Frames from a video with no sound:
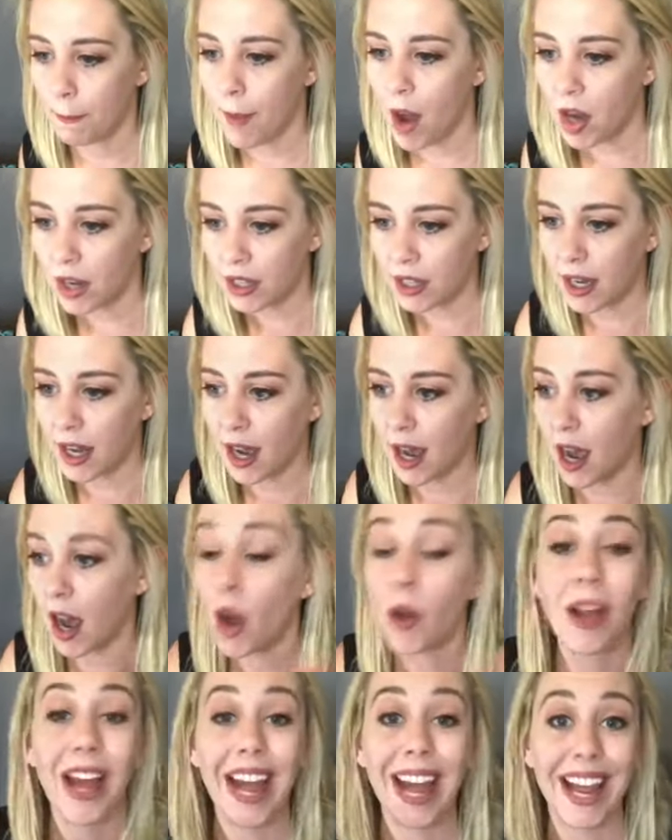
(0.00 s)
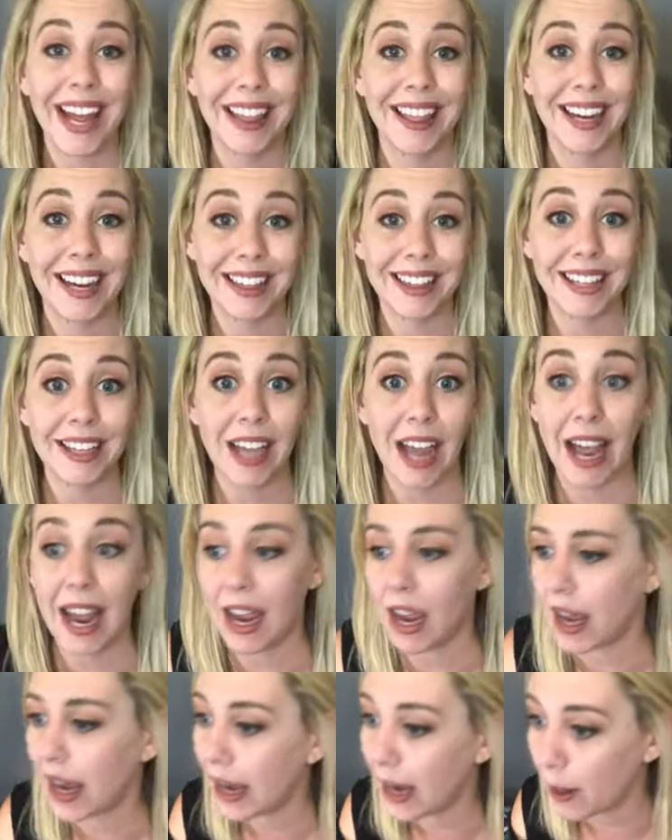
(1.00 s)
Monica. Okay, and then I think
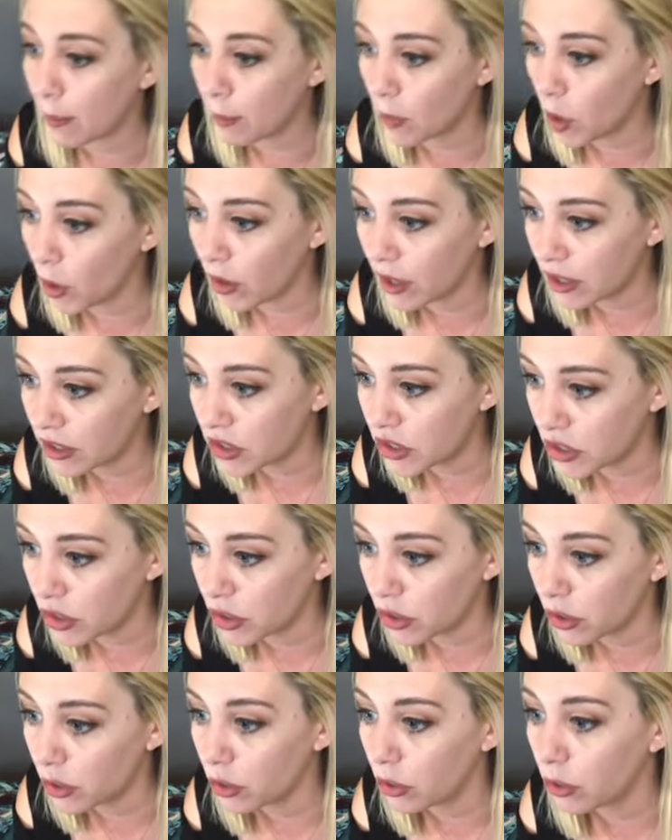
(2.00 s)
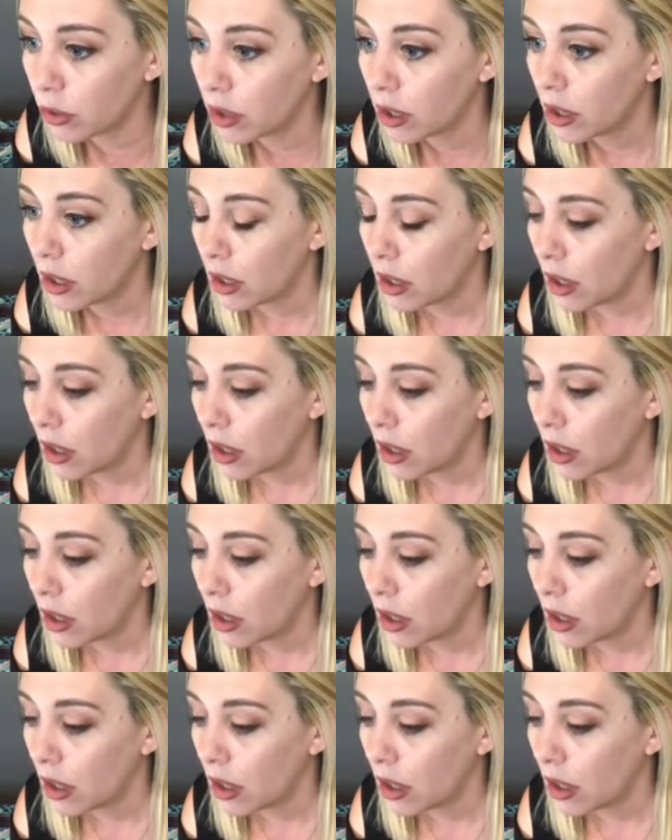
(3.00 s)
I am going to